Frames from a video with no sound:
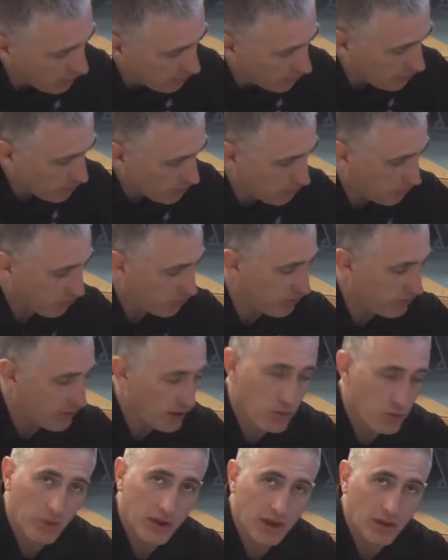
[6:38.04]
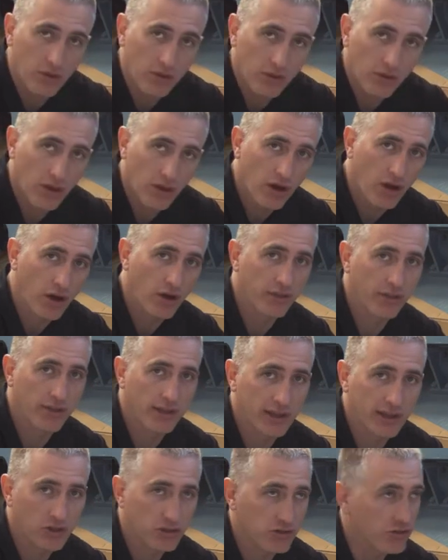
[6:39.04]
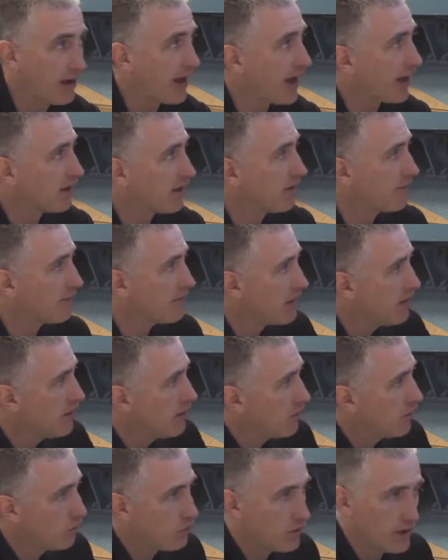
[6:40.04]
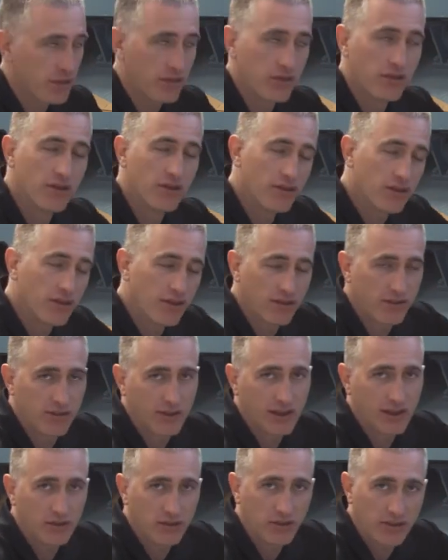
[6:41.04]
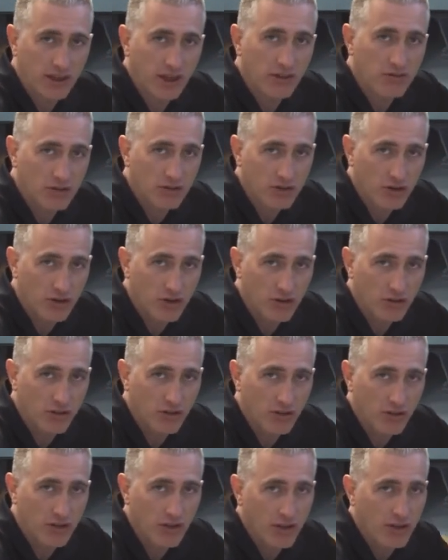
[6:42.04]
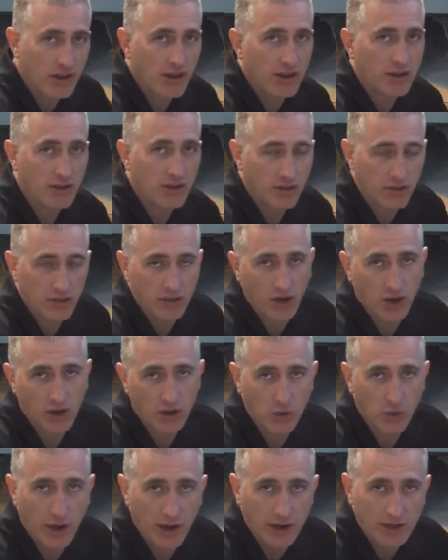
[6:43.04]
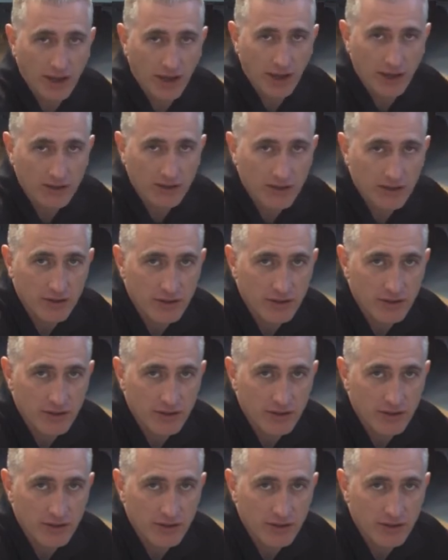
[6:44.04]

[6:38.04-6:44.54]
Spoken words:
Simple steel wheels on steel track with steel skid returns. This is not a quiet tank.